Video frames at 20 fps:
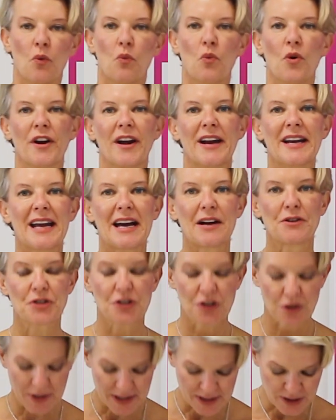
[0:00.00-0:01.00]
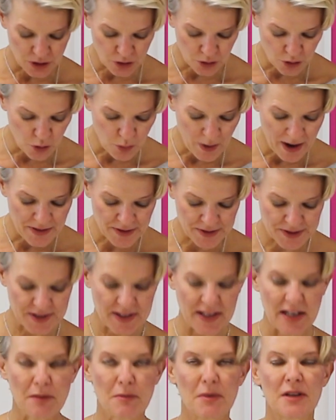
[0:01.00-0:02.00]
What I now do is look where the
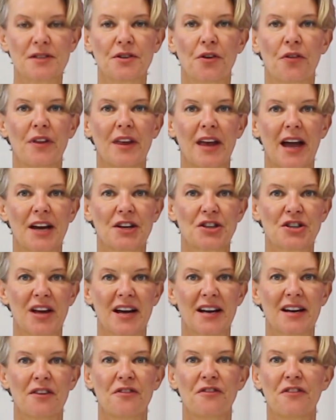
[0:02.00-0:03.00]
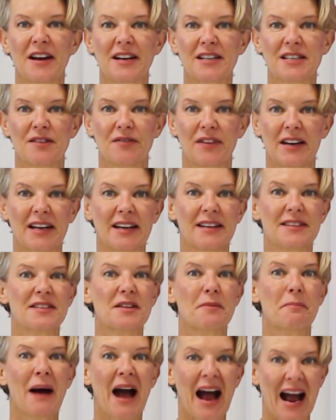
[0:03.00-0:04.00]
seam is on the edge. That effectively is
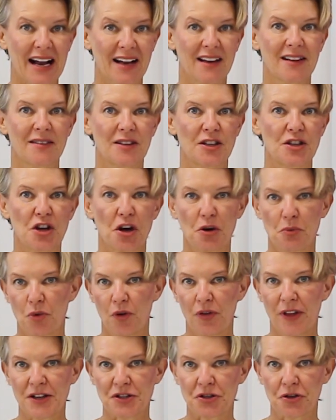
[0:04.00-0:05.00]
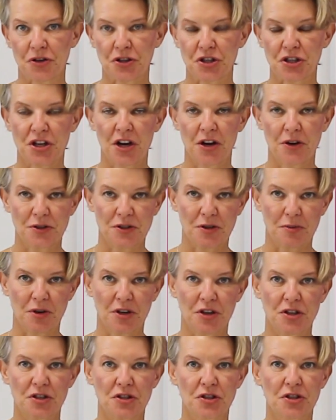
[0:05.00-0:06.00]
the back. You don't want that on show, so I'm
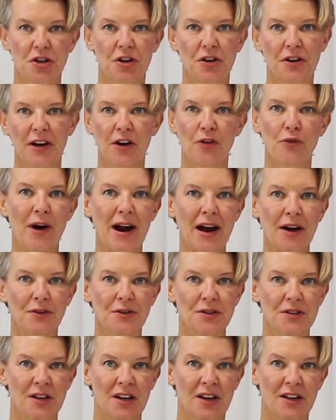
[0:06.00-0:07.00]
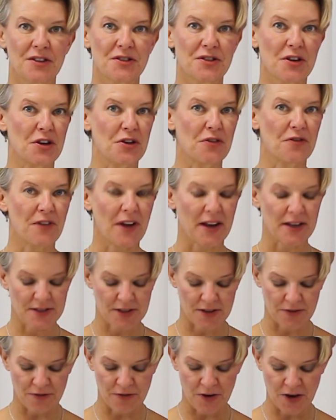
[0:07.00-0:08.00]
going to just turn it around so you face
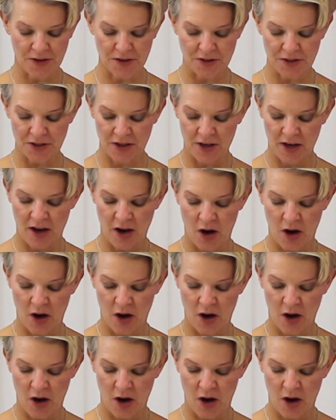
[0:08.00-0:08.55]
the front.